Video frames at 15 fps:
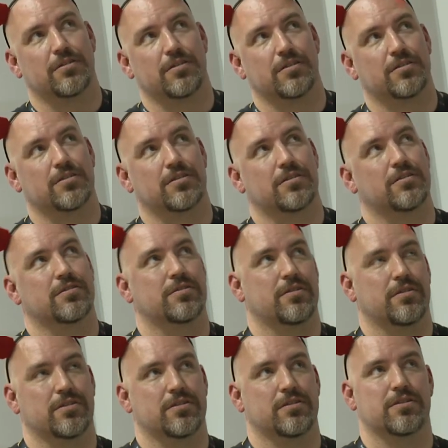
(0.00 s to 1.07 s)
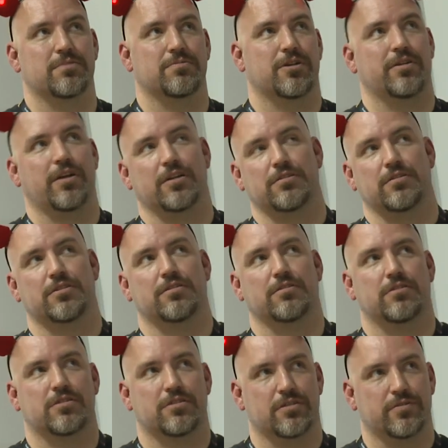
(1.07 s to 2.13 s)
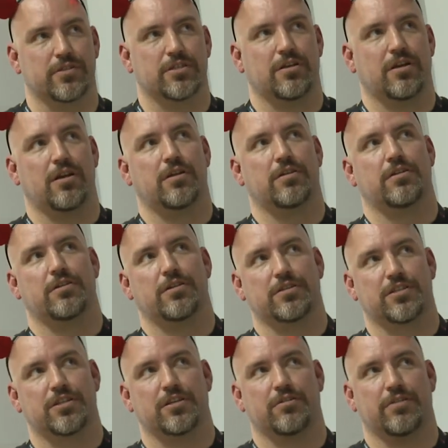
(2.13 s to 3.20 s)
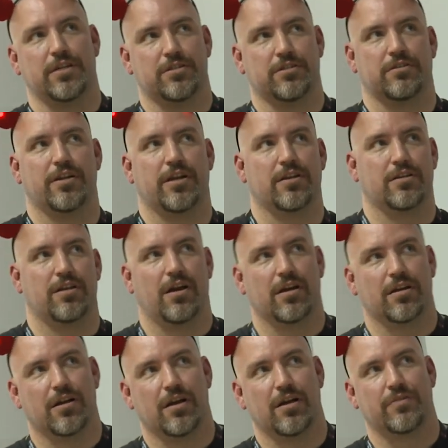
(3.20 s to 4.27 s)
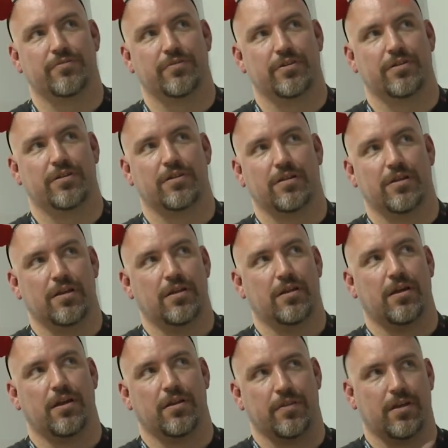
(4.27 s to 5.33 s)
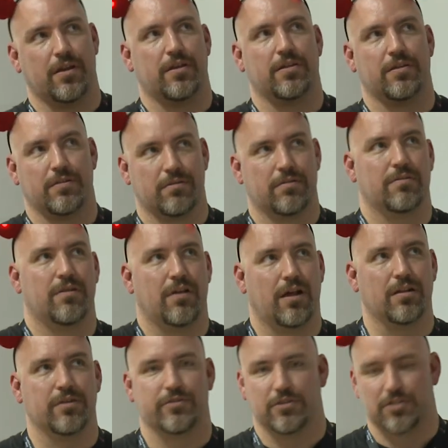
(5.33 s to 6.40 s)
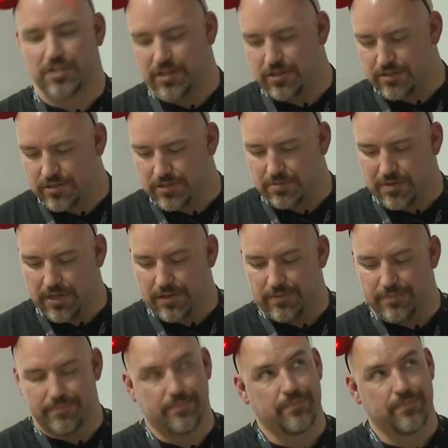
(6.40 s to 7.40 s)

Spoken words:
This is where you actually turn the service on, and it generates your neta.conf and then all of your shares as well.